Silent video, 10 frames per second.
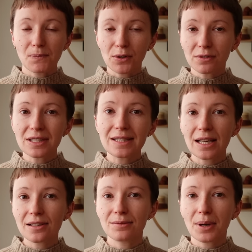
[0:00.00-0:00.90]

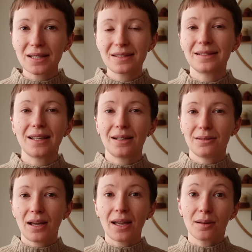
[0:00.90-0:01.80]
oversized vest that
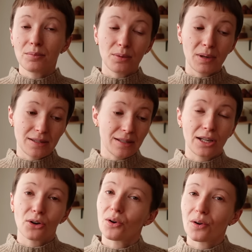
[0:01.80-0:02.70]
I can put
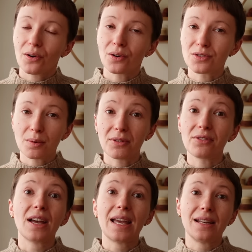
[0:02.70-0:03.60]
basically on top
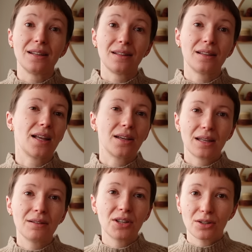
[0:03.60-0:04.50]
of anything, like
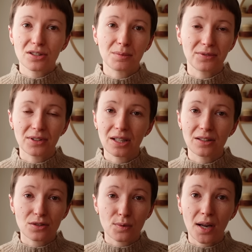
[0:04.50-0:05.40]
even on top of
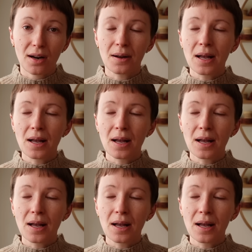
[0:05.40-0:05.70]
another sweater.